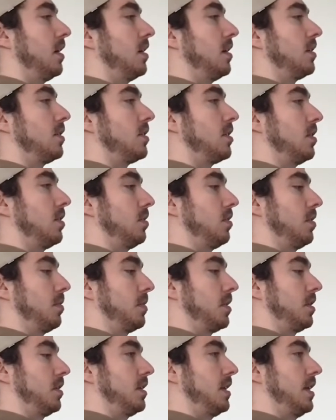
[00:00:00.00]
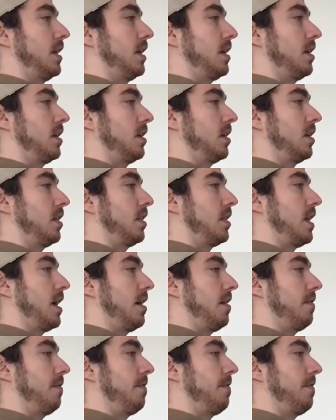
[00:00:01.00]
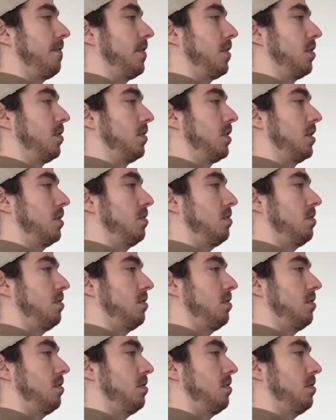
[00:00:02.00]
So I'm going to take that photo.